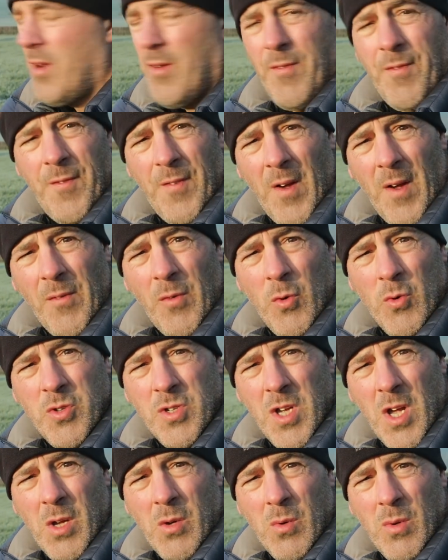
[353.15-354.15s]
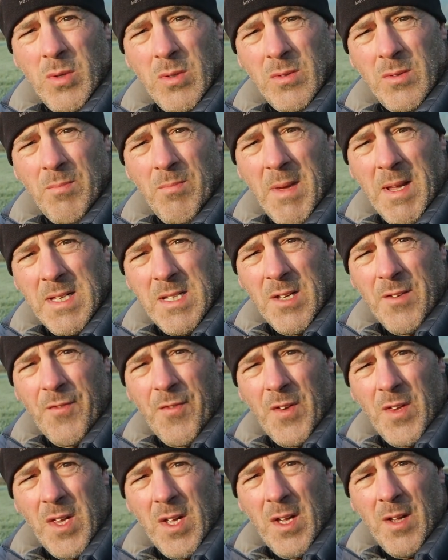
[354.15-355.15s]
I've also metered
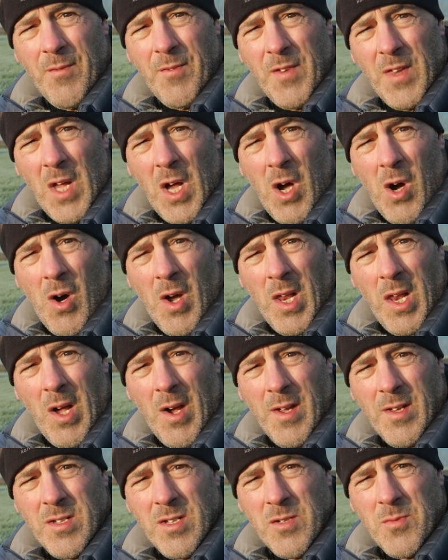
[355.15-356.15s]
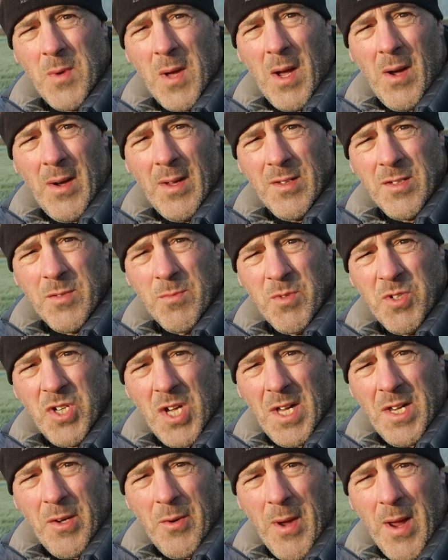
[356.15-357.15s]
for the highlights as well, and some
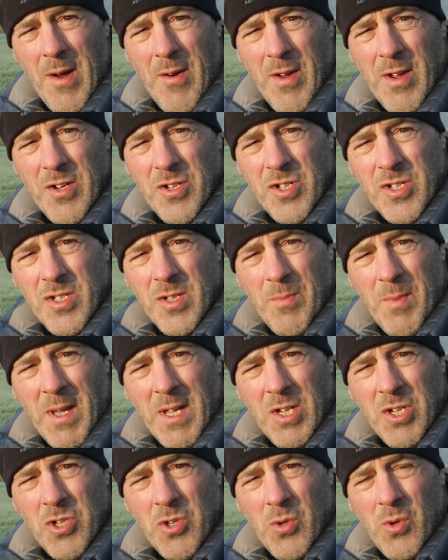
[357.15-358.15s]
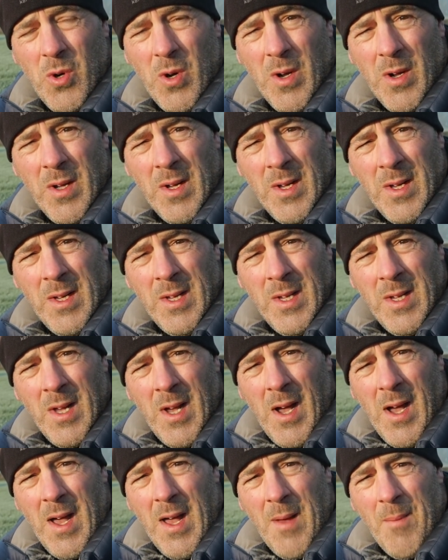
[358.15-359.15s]
shadow areas, just to make sure.
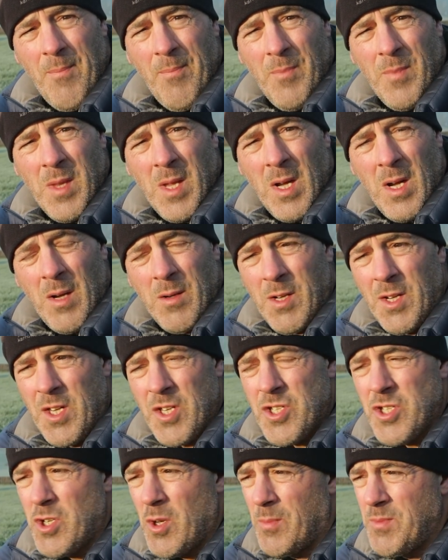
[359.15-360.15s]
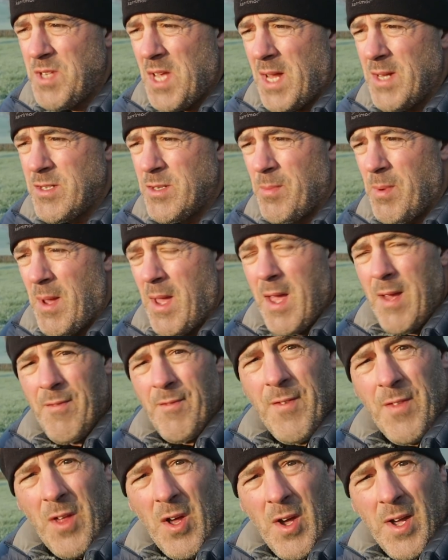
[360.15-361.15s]
I'm going to stop down to about
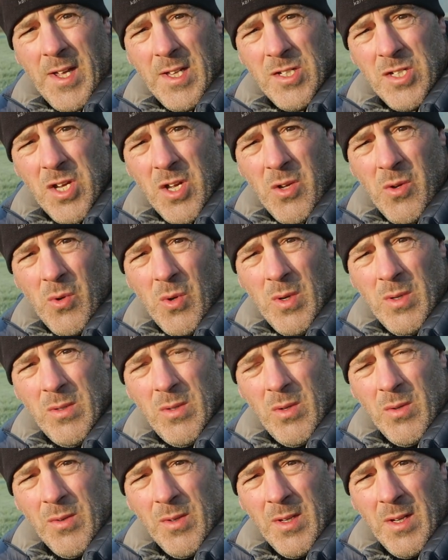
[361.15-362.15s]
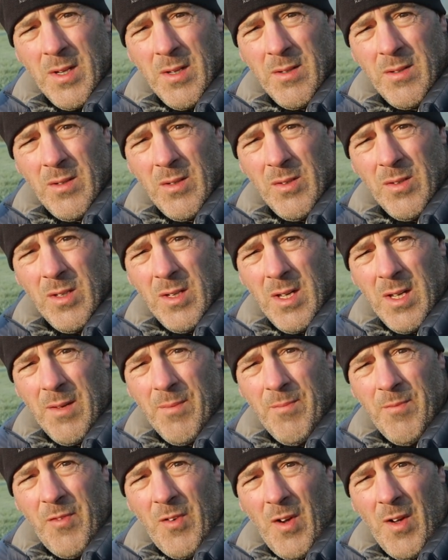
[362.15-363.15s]
f32 on the
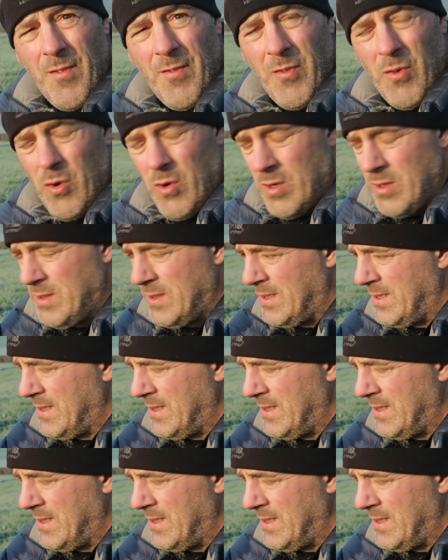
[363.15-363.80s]
5.4